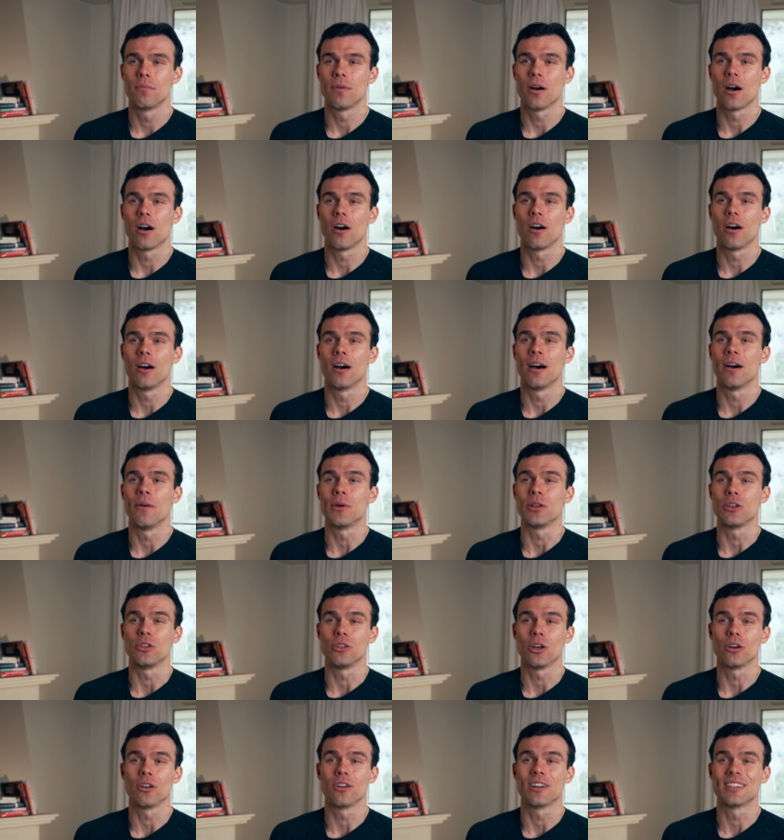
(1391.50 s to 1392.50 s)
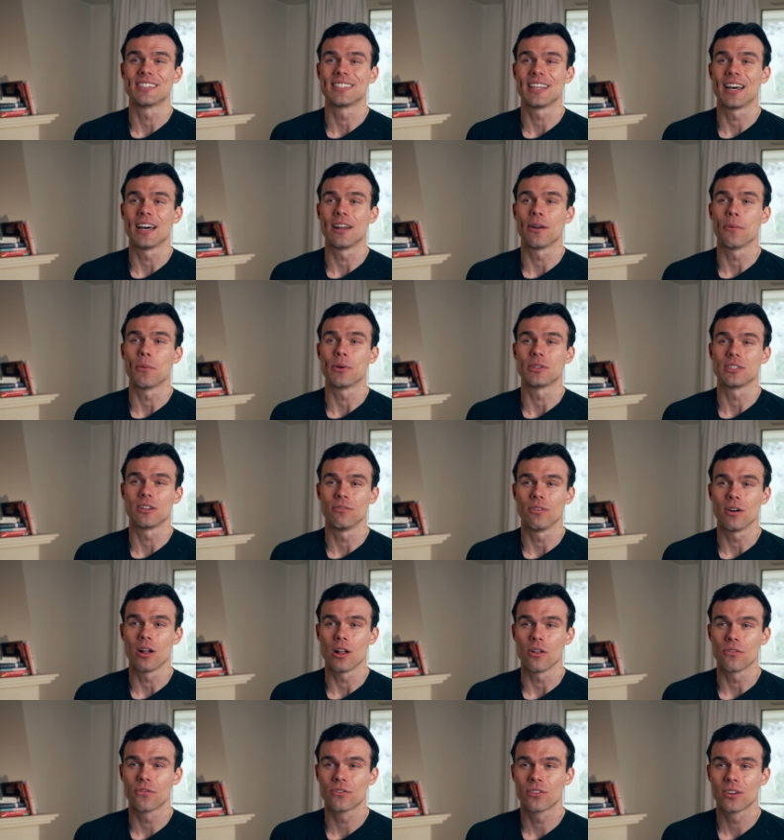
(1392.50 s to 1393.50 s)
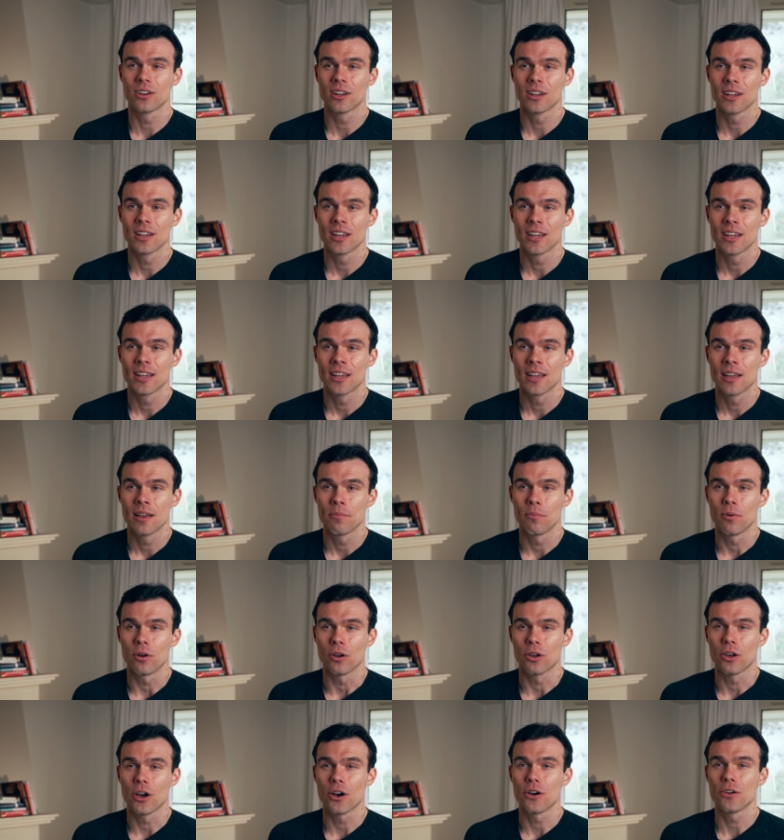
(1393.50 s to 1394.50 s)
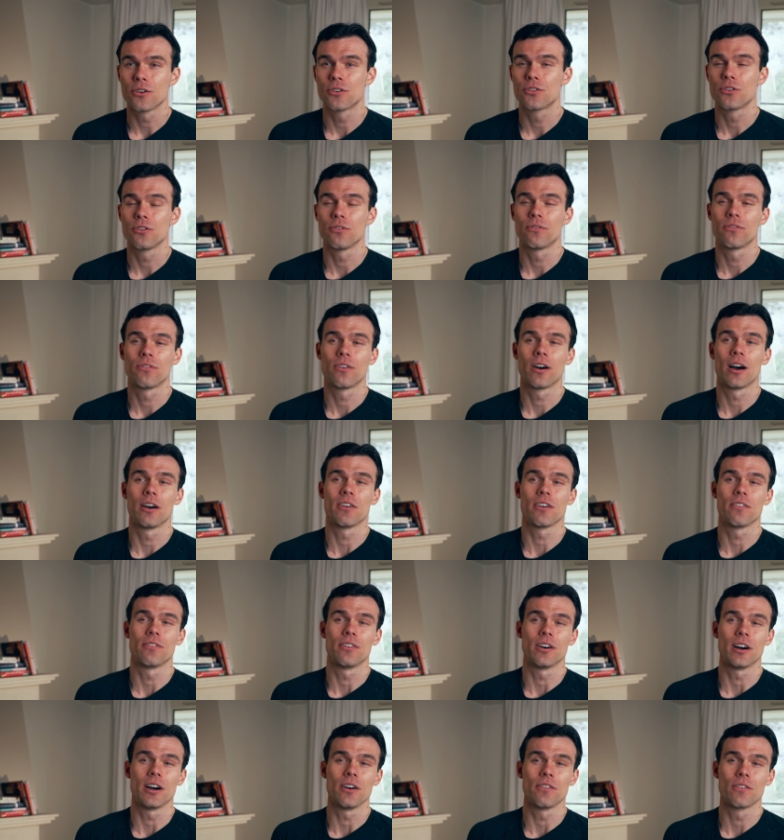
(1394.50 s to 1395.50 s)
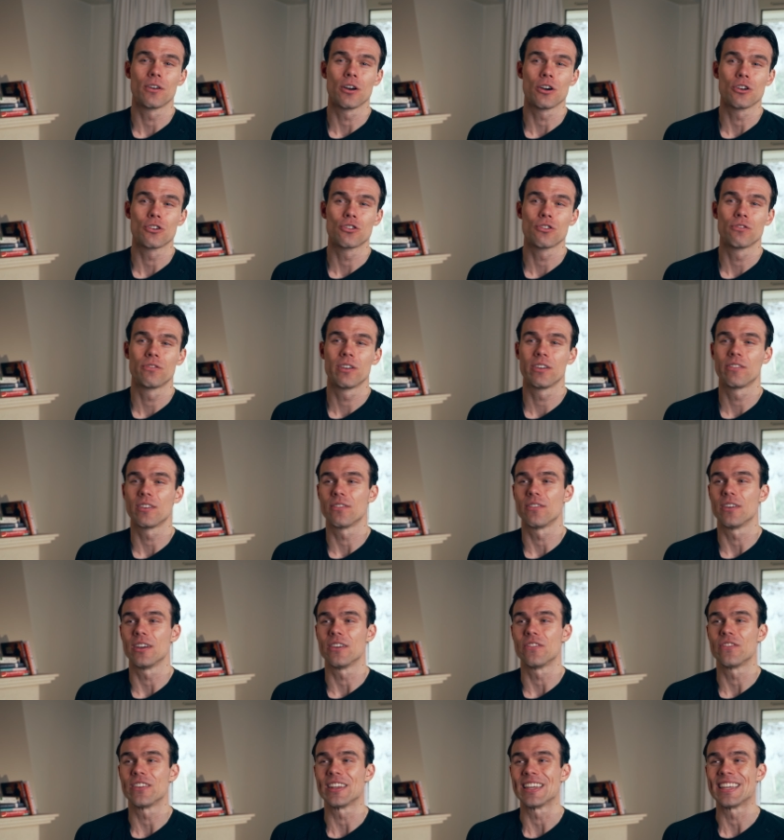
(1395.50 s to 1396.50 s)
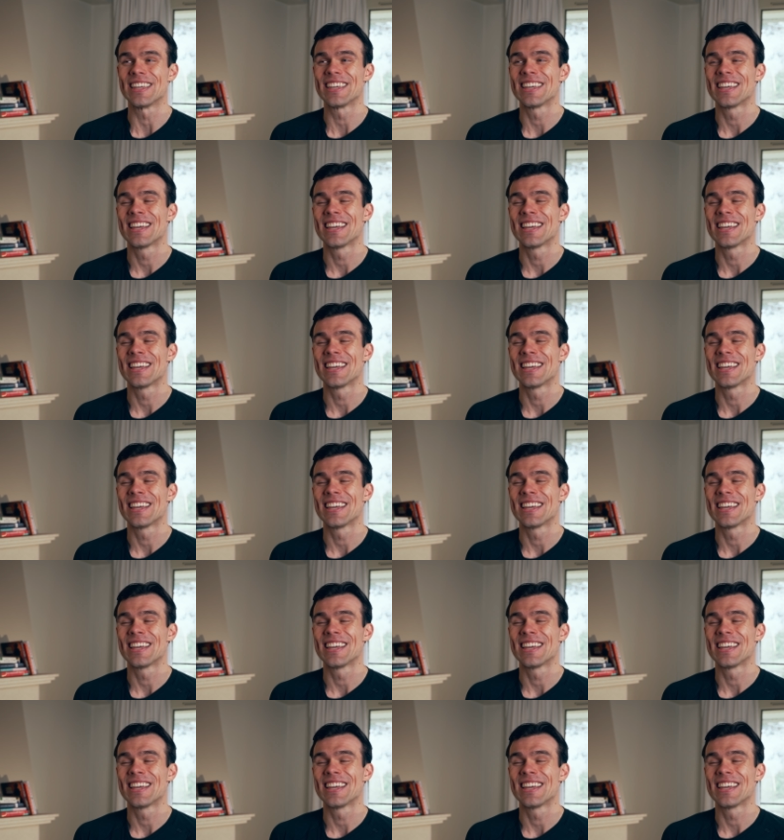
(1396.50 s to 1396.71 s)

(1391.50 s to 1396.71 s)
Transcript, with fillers: uh, when you don't understand what's involved. But going through 555, going through 50-50,